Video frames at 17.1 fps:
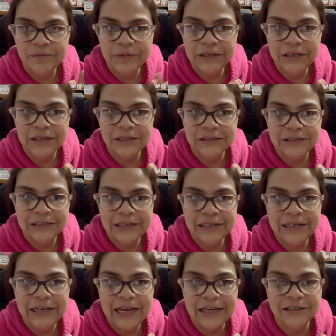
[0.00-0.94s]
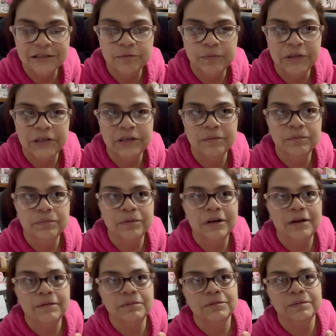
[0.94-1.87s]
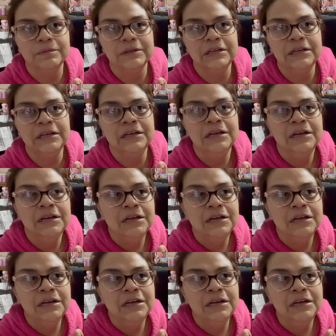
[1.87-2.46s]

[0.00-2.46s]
because it has been probably